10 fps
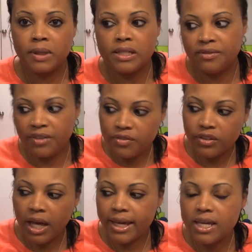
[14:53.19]
Because if I
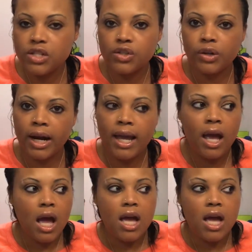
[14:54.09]
feel like he's great,